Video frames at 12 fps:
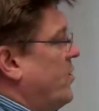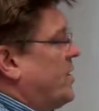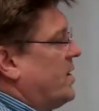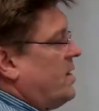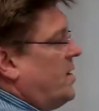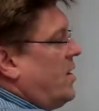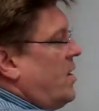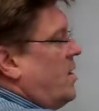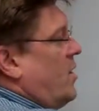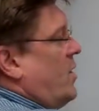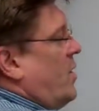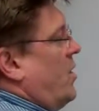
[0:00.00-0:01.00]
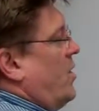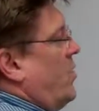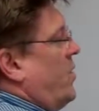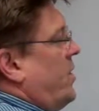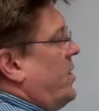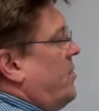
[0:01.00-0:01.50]
We
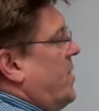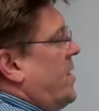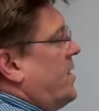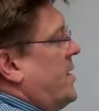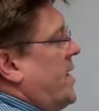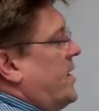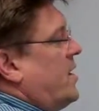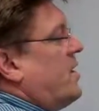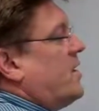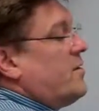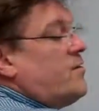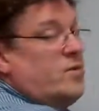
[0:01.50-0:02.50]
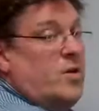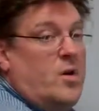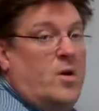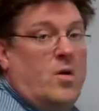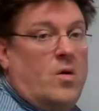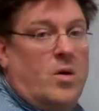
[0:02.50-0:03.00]
can make an anticlique of
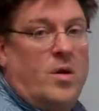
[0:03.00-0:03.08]
2,